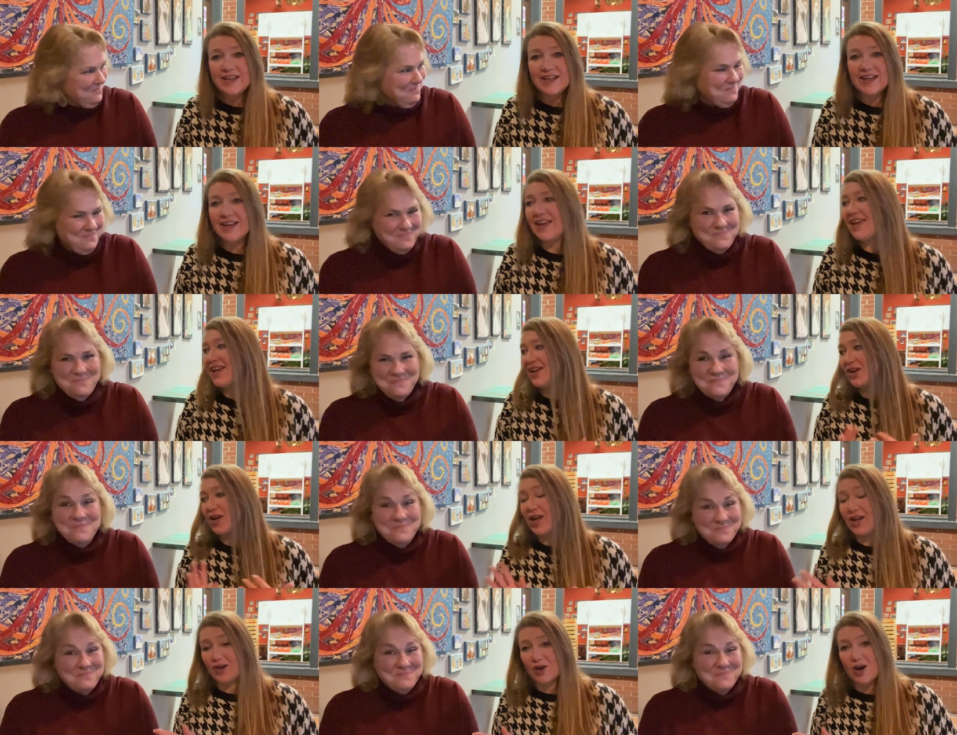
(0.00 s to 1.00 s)
Speaker 1: in, in, a,
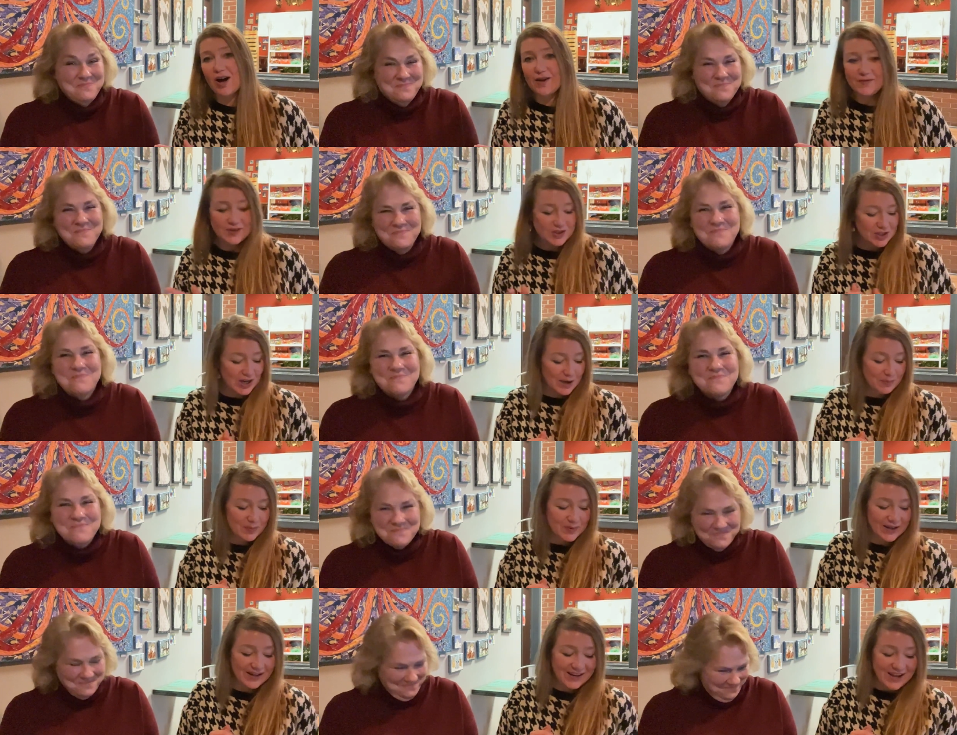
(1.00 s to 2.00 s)
in a coffee shop.
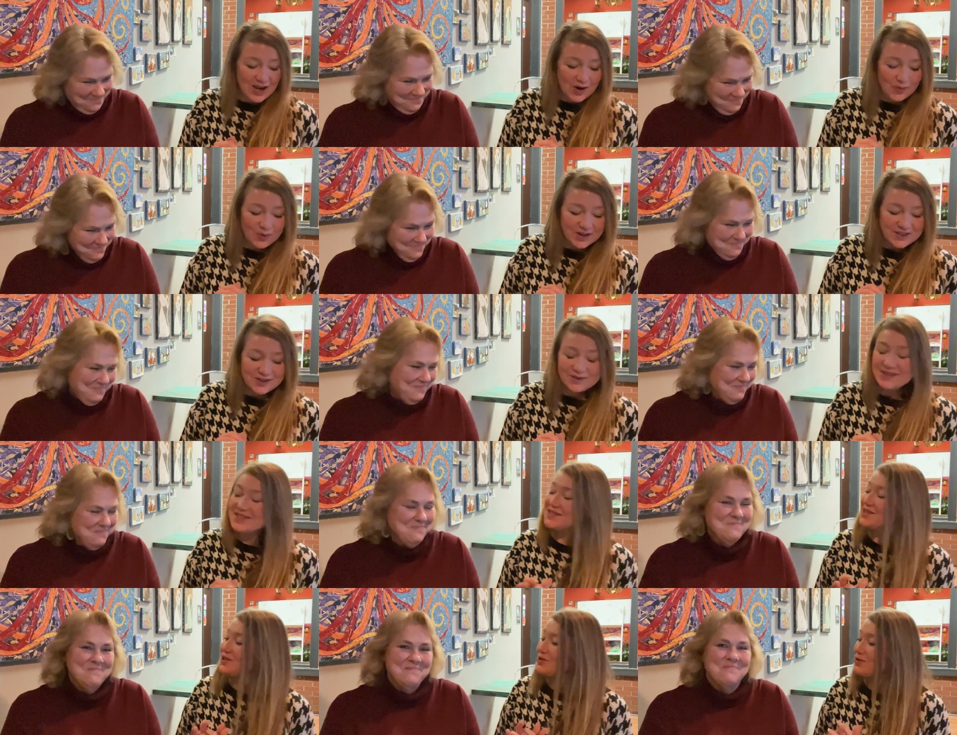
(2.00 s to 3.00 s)
But what do you
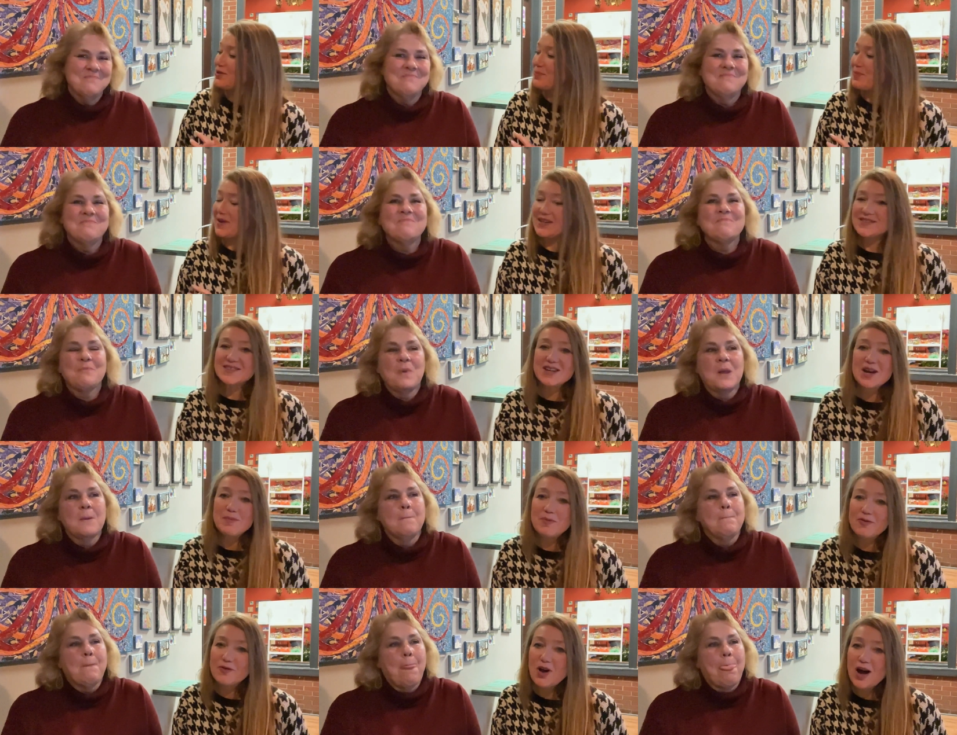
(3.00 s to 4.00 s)
consider the best cup
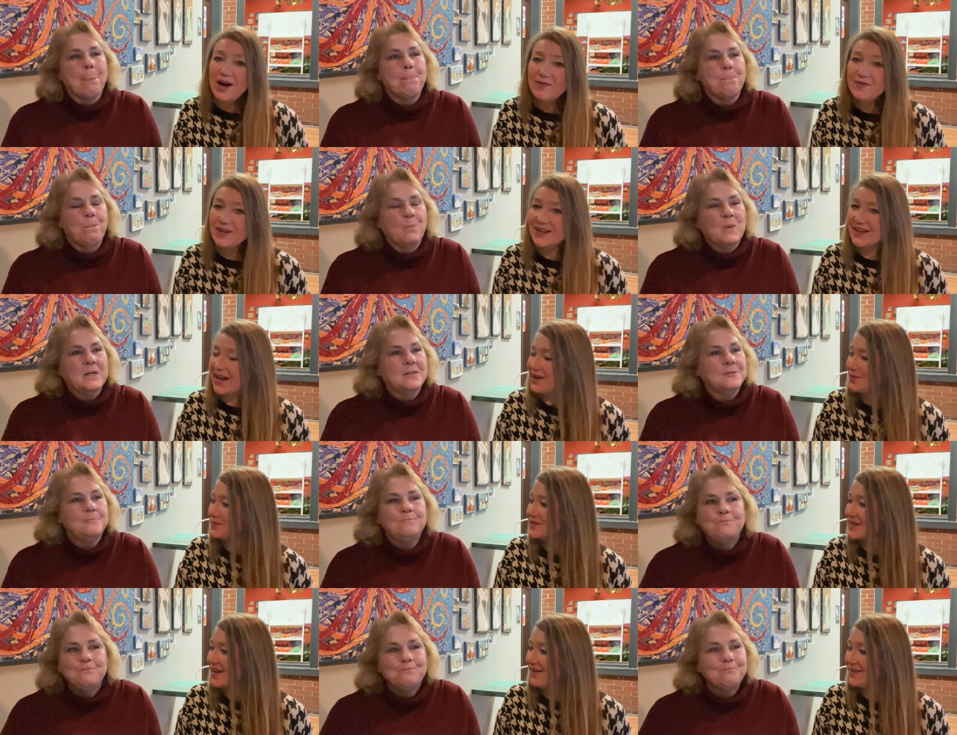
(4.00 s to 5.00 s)
of coffee in
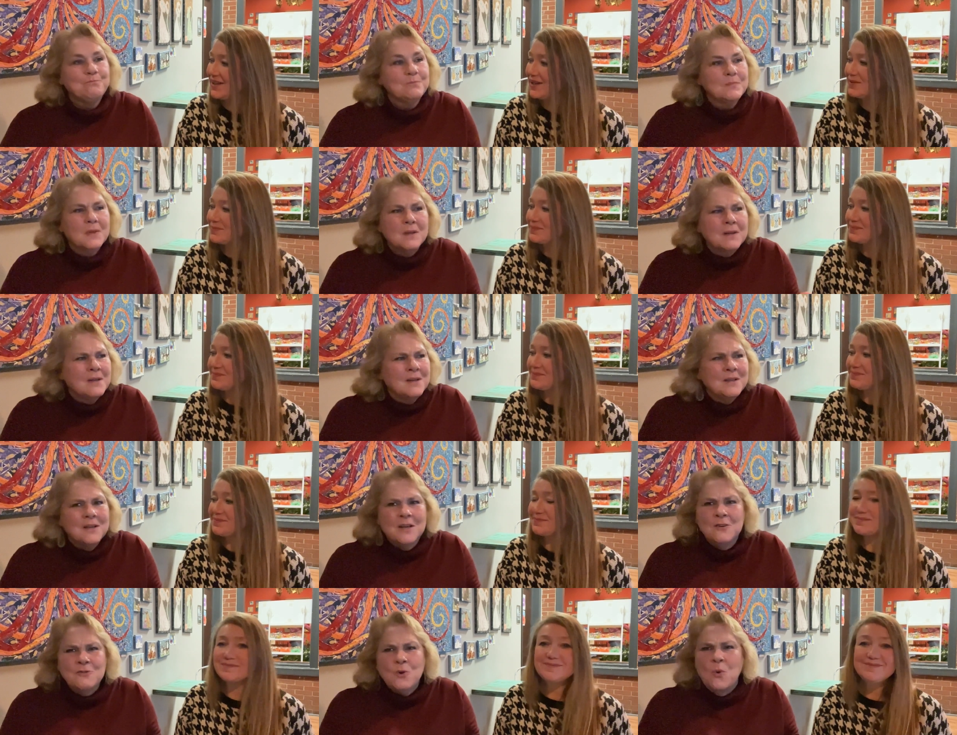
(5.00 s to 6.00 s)
Adams County?
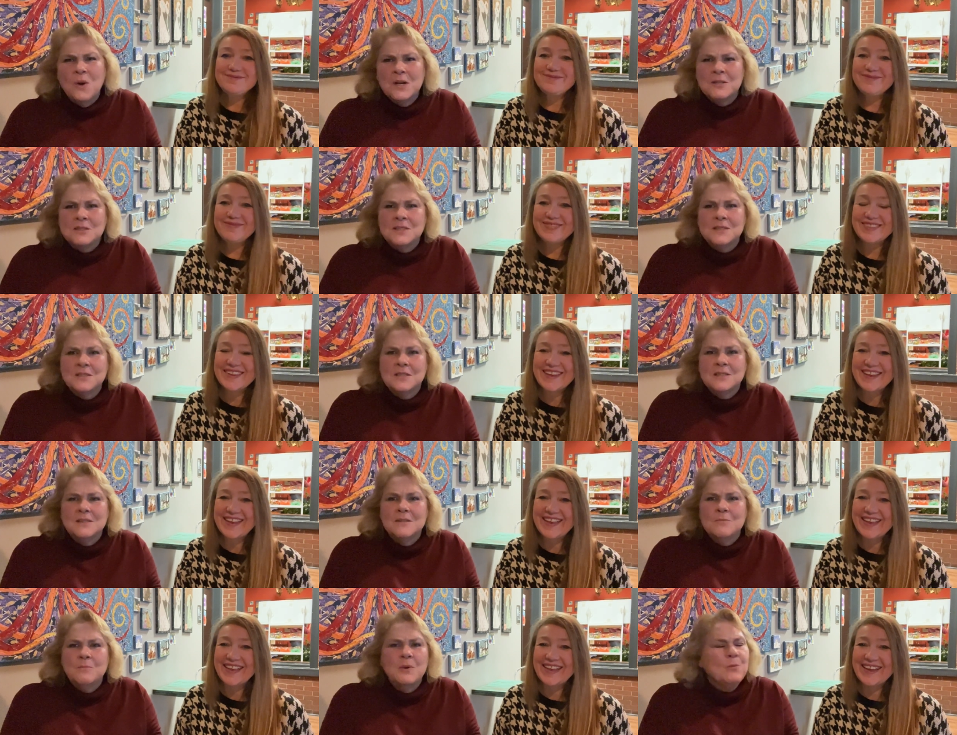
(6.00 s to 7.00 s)
Speaker 2: Of course,
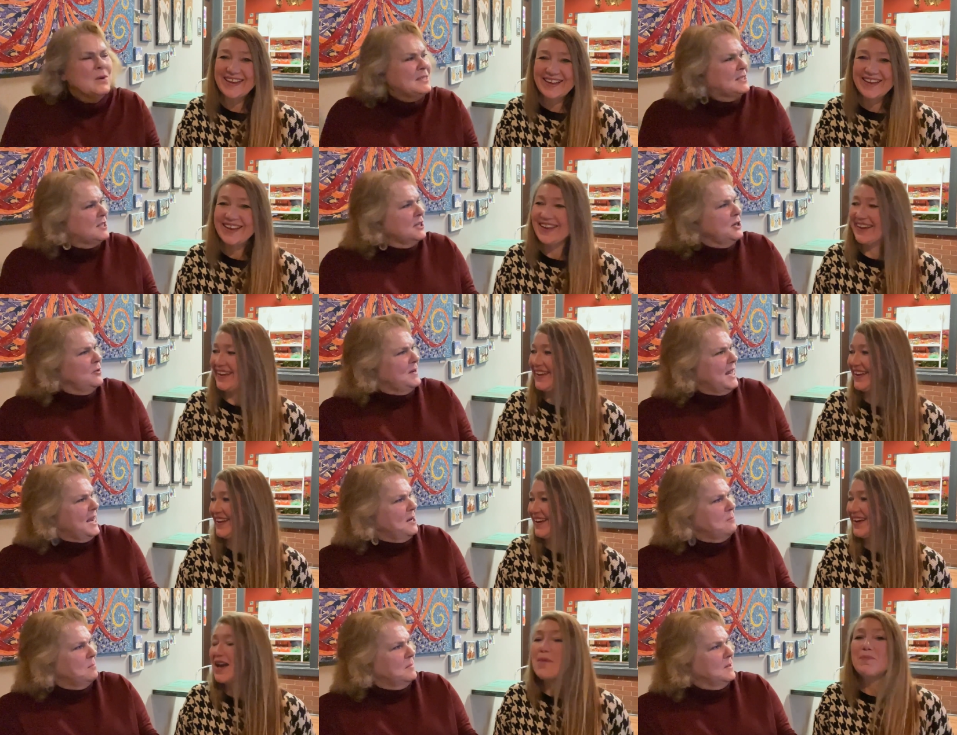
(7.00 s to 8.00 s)
but what's the new
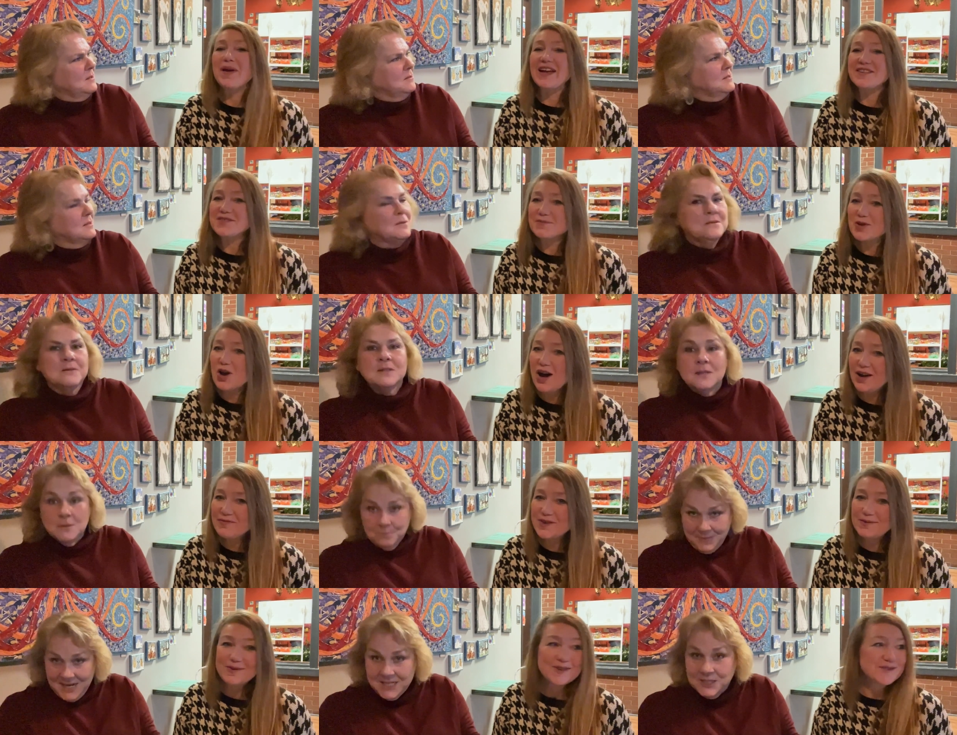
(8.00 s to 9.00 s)
name? Bantam
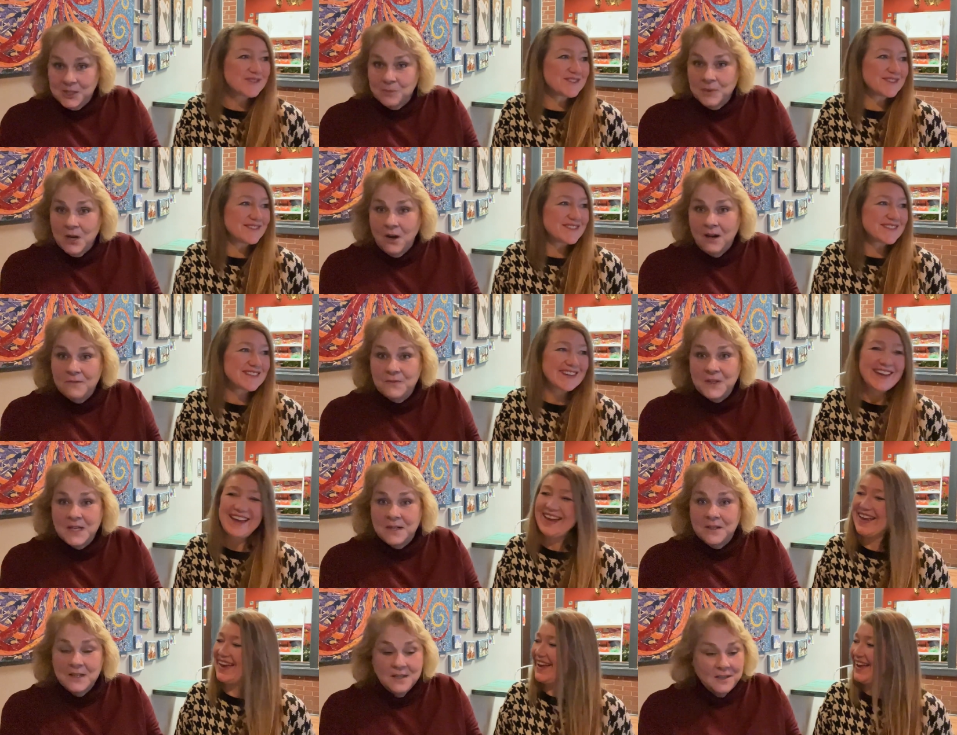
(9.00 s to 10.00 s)
Coffee. Bantam Roasters.
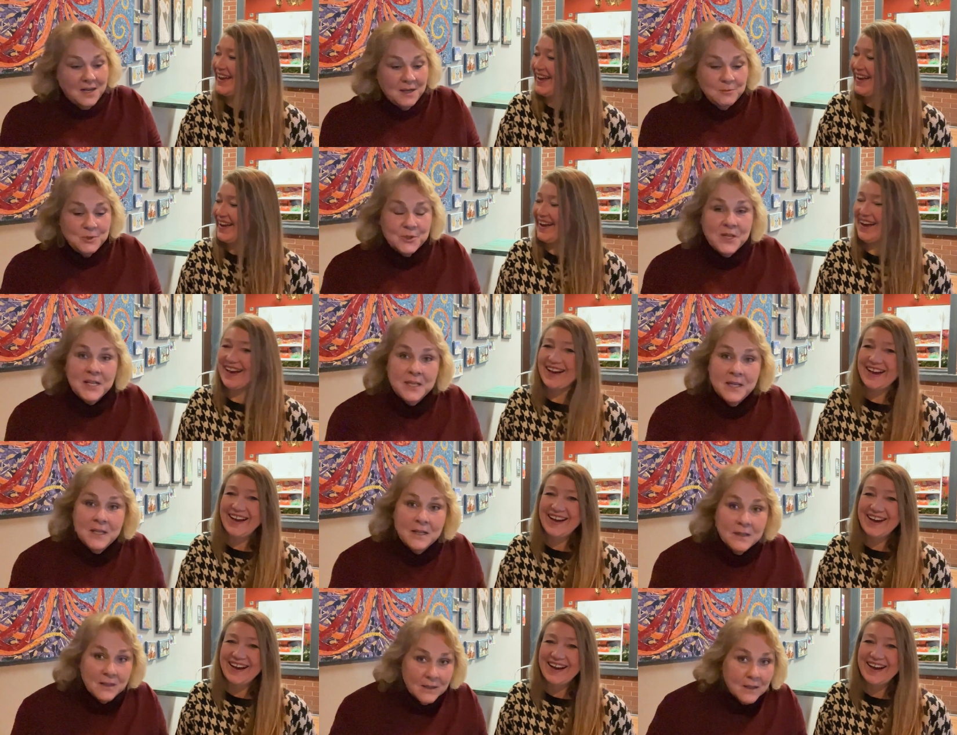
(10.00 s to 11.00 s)
Coffee. I'm drinking